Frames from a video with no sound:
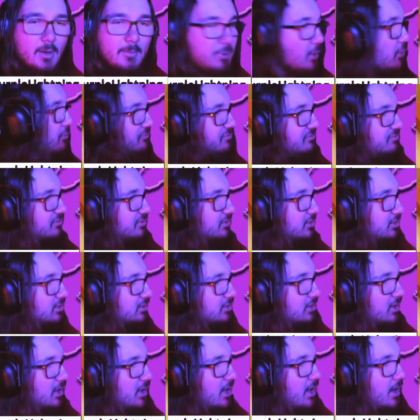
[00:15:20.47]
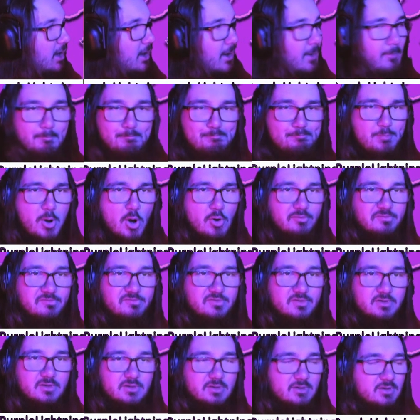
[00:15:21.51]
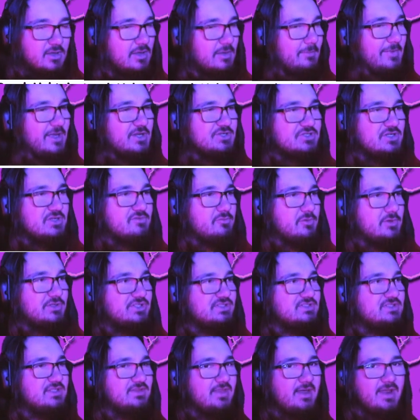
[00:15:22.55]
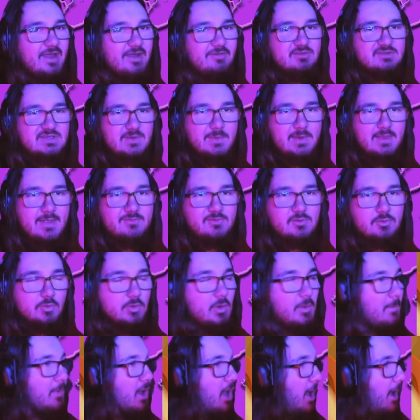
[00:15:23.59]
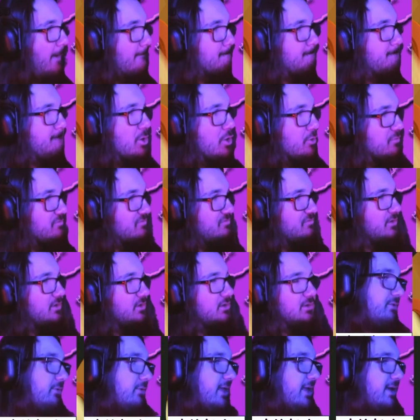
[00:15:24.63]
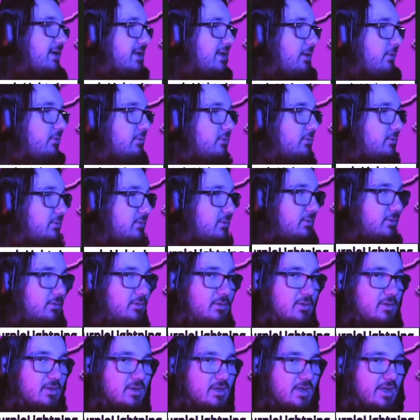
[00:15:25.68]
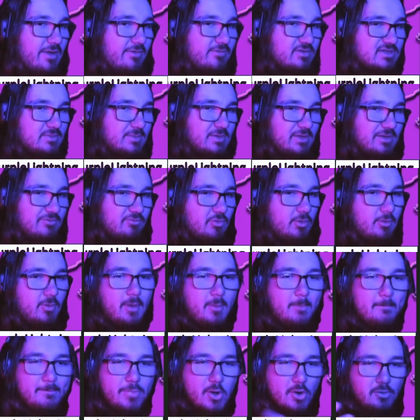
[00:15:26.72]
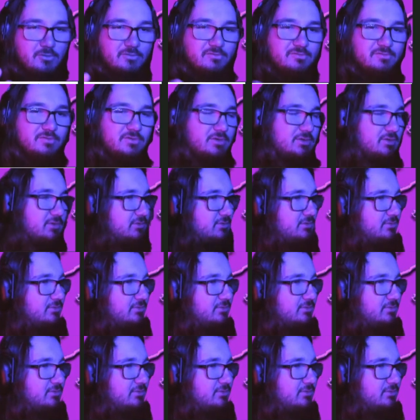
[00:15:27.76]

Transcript: Poof. Poof. Imagine if we just did that every time we left a room. Poof. do that now. Every time I leave a room. Poof.